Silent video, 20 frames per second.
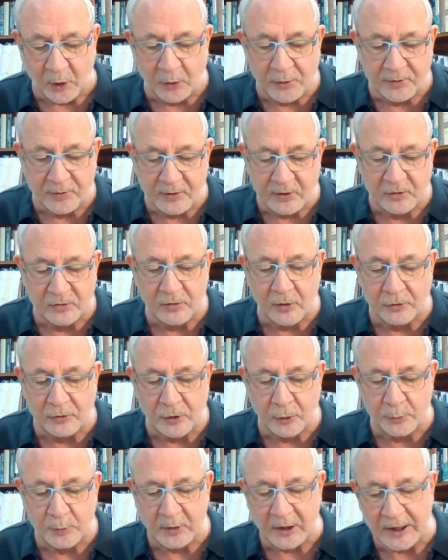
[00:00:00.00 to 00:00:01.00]
of these on your
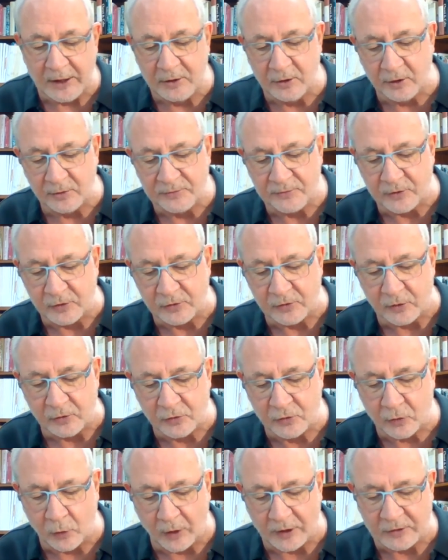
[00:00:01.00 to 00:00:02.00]
plate or if it's a
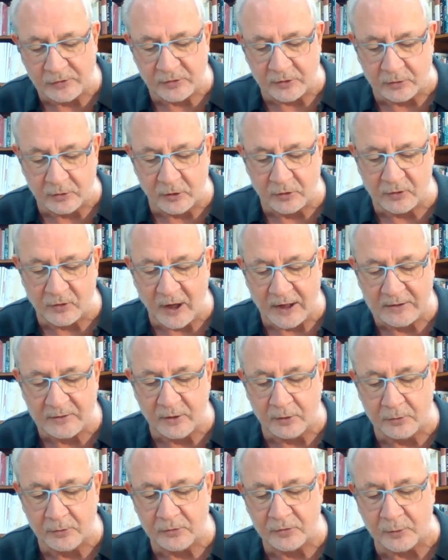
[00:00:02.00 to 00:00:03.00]
choice. It looks like there
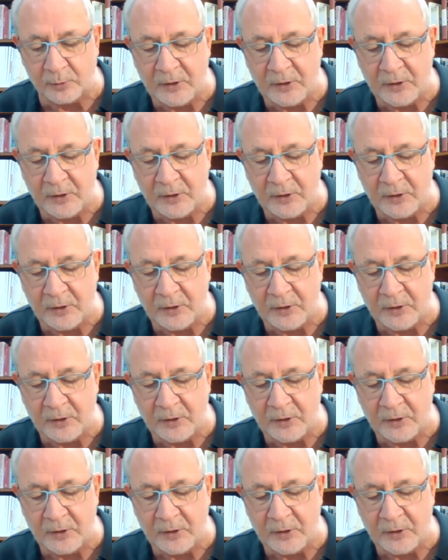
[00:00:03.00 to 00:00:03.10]
was some